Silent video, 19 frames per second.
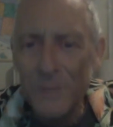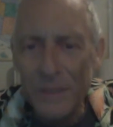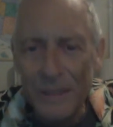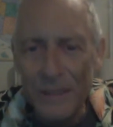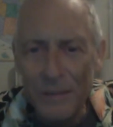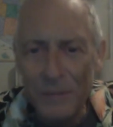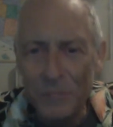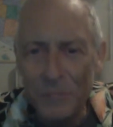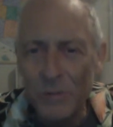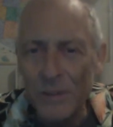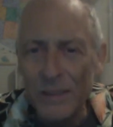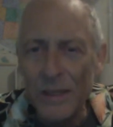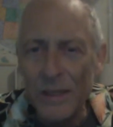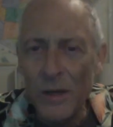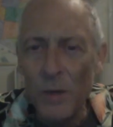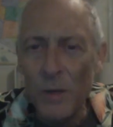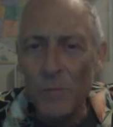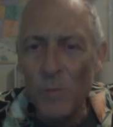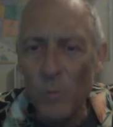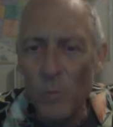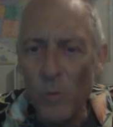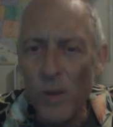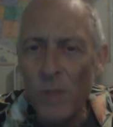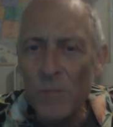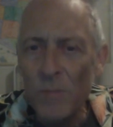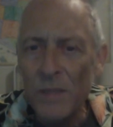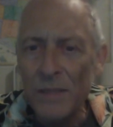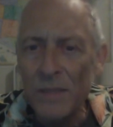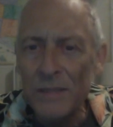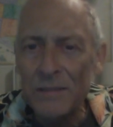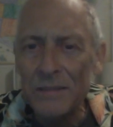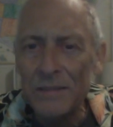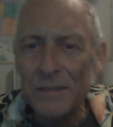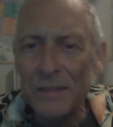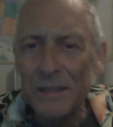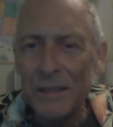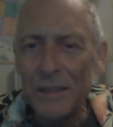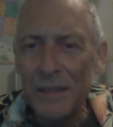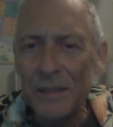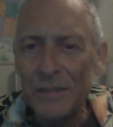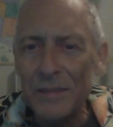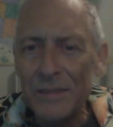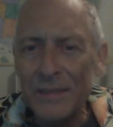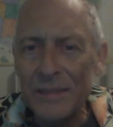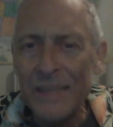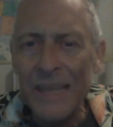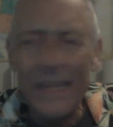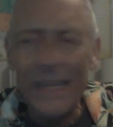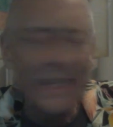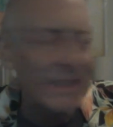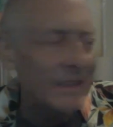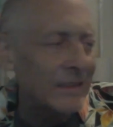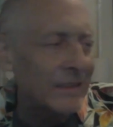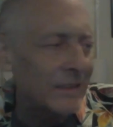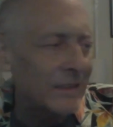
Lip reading: really help women gain